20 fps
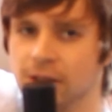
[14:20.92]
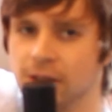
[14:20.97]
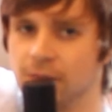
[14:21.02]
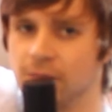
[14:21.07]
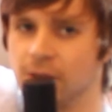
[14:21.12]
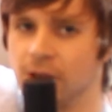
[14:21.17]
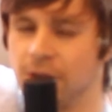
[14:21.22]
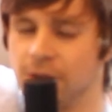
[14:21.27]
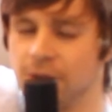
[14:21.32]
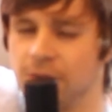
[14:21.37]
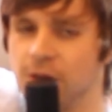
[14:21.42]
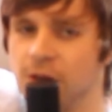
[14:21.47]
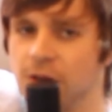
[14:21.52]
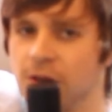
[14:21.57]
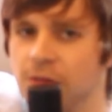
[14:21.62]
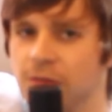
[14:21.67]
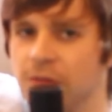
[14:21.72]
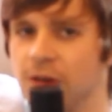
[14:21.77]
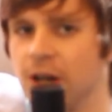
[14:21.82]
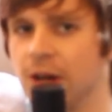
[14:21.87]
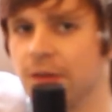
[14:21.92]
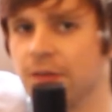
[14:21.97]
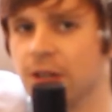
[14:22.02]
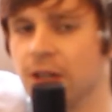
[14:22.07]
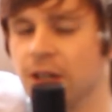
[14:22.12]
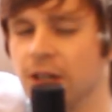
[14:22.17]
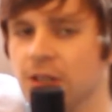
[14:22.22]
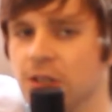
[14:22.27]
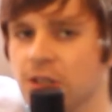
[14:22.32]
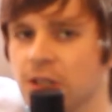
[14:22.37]

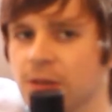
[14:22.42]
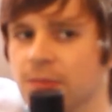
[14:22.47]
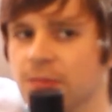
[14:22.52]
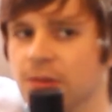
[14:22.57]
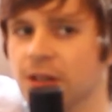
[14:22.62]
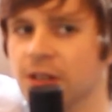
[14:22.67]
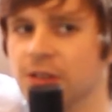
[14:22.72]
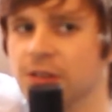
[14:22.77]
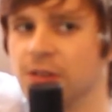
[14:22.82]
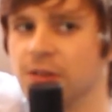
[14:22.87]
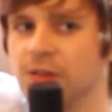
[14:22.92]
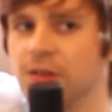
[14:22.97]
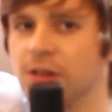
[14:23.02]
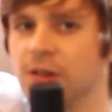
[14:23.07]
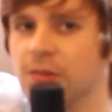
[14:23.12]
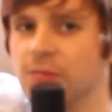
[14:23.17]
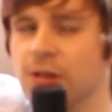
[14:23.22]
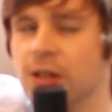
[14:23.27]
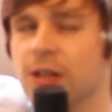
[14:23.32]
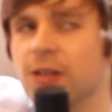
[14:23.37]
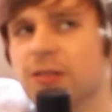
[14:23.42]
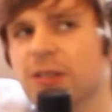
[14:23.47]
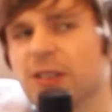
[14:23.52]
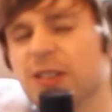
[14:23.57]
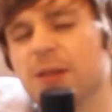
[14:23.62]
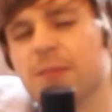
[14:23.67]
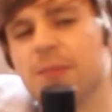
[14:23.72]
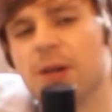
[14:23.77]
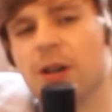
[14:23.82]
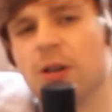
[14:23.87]
kg plates. I thought, well,
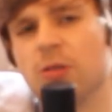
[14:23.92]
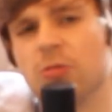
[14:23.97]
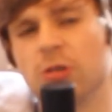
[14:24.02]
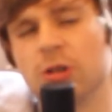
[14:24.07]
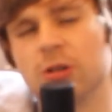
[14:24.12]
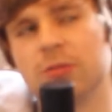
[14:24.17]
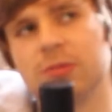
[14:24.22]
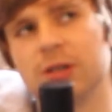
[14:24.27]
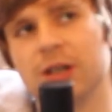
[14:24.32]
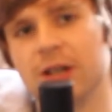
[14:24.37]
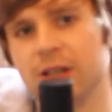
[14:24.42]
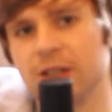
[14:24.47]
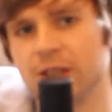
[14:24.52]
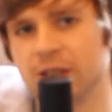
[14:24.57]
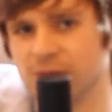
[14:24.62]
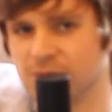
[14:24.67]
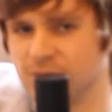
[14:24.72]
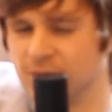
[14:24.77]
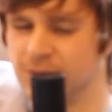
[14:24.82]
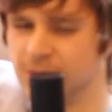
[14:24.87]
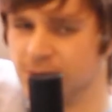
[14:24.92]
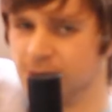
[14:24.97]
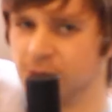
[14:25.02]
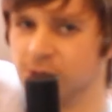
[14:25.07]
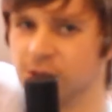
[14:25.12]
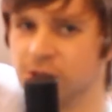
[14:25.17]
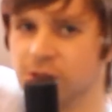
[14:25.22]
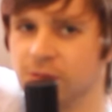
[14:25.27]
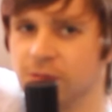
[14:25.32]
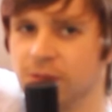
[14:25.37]
there's a bit of room there, you can probably
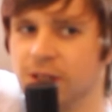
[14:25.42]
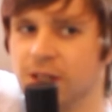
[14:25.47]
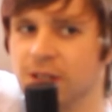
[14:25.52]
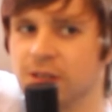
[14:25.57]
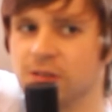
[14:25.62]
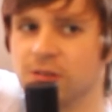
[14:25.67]
put some of there.